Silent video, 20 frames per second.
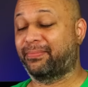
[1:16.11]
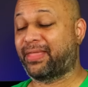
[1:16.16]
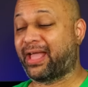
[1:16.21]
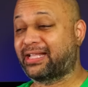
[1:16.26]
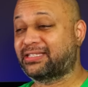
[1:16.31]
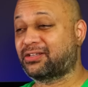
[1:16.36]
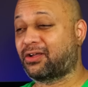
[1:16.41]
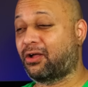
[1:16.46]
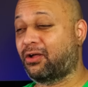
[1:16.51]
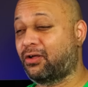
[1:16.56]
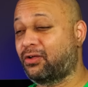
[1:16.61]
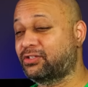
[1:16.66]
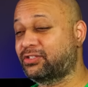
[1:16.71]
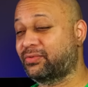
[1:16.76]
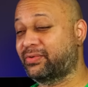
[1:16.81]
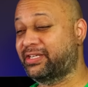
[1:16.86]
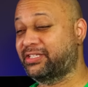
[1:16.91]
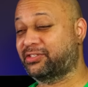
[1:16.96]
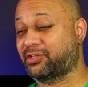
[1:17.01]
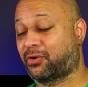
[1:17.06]
That's
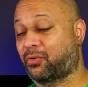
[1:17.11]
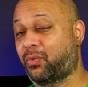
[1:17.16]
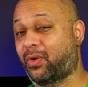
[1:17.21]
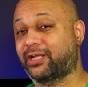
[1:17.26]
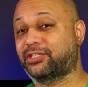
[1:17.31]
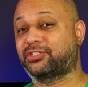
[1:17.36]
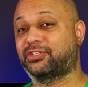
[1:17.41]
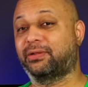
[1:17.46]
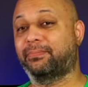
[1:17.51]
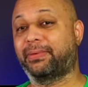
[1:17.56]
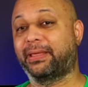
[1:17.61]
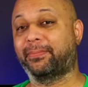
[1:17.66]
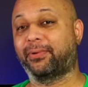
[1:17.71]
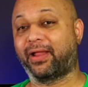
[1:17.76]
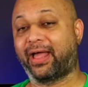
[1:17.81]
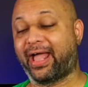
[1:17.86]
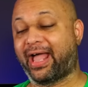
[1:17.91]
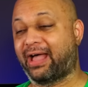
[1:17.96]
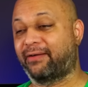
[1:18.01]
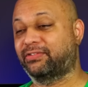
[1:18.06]
always the question that people
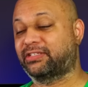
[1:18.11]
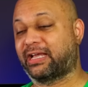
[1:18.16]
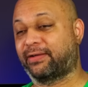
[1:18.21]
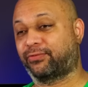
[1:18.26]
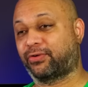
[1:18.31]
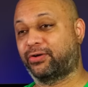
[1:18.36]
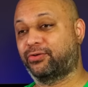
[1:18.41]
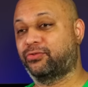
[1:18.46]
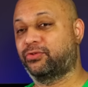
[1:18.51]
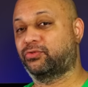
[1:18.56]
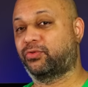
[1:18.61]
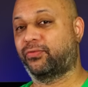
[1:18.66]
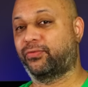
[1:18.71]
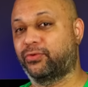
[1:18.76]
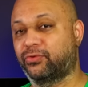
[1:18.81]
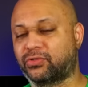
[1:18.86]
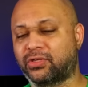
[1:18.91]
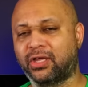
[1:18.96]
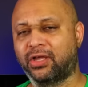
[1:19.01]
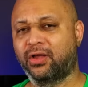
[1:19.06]
have is after I do these
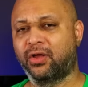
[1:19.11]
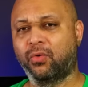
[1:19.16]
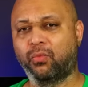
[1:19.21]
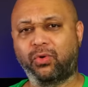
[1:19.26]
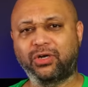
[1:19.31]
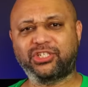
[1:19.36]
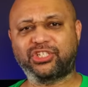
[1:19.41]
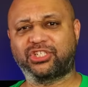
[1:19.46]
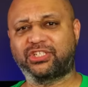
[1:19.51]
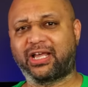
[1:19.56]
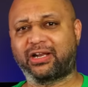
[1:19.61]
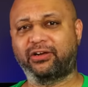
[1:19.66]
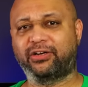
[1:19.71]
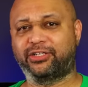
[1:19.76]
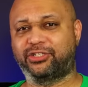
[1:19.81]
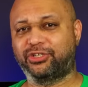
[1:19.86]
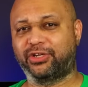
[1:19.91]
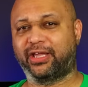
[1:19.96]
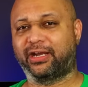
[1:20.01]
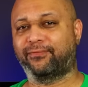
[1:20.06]
reviews, which seller
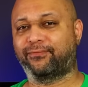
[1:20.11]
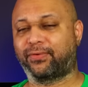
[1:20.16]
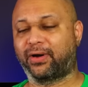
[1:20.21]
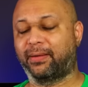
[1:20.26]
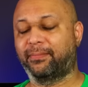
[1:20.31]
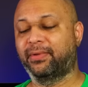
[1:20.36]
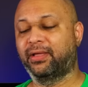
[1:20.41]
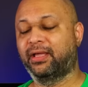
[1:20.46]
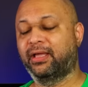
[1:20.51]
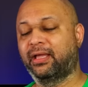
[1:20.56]
did you get it from?